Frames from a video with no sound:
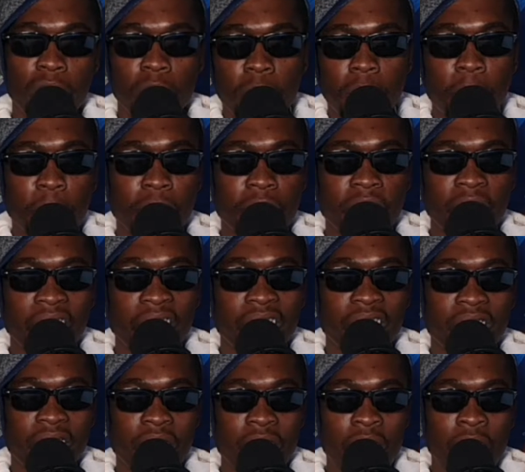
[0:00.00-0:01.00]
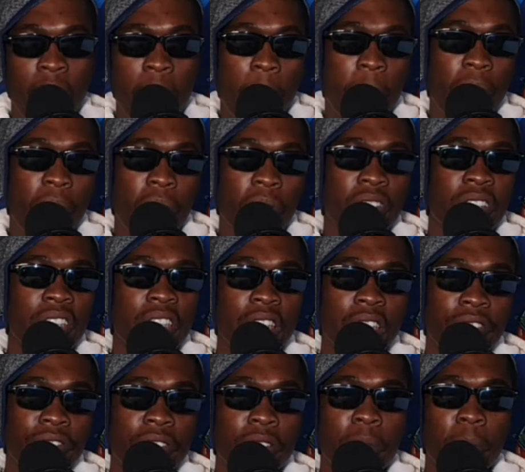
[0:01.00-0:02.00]
to be precise. Because
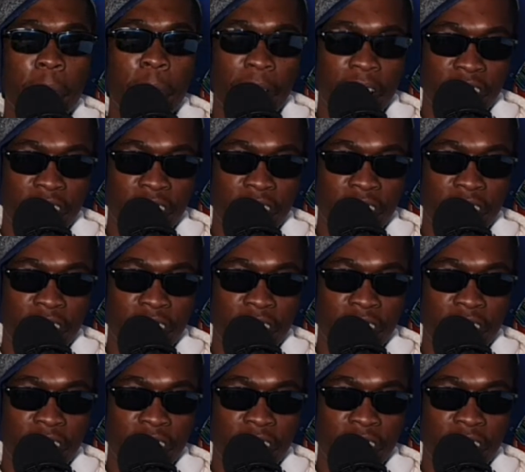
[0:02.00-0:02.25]
even